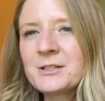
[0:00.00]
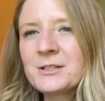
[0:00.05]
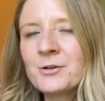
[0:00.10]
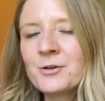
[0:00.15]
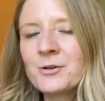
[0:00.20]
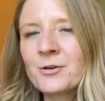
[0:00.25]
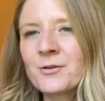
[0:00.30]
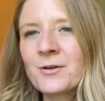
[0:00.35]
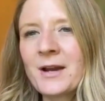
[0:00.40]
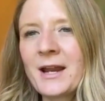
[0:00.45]
to
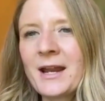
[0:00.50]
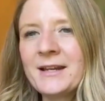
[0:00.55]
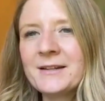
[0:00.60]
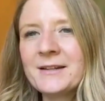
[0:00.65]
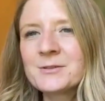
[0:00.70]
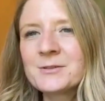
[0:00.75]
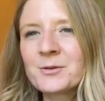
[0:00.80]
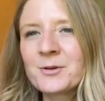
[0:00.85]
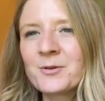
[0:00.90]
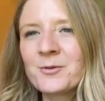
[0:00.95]

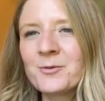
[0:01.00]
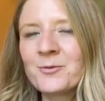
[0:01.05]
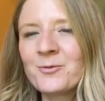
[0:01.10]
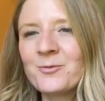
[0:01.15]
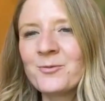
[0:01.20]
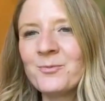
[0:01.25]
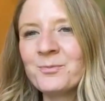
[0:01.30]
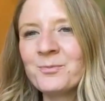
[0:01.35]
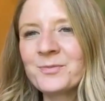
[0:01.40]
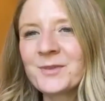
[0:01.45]
create sort of
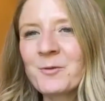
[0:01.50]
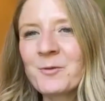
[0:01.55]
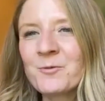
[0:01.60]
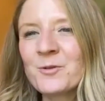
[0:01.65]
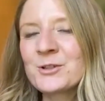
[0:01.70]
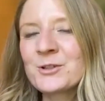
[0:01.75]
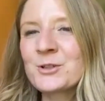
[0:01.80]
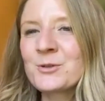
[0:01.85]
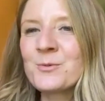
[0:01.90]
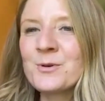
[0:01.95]

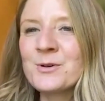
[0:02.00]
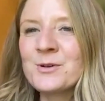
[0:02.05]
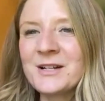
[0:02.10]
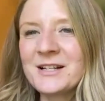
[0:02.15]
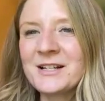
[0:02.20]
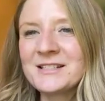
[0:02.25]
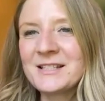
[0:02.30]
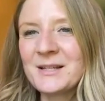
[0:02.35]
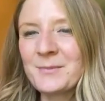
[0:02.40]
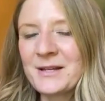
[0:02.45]
virtual
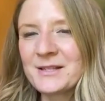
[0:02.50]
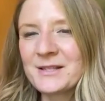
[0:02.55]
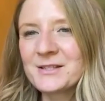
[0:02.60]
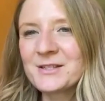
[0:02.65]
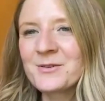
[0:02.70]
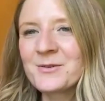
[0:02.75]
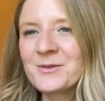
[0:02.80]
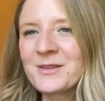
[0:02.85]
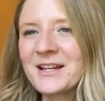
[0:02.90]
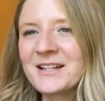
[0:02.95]
exhibits,
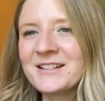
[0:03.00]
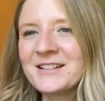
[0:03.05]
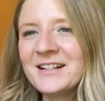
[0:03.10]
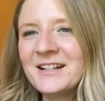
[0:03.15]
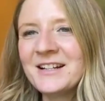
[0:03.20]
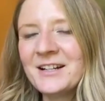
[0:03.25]
so that,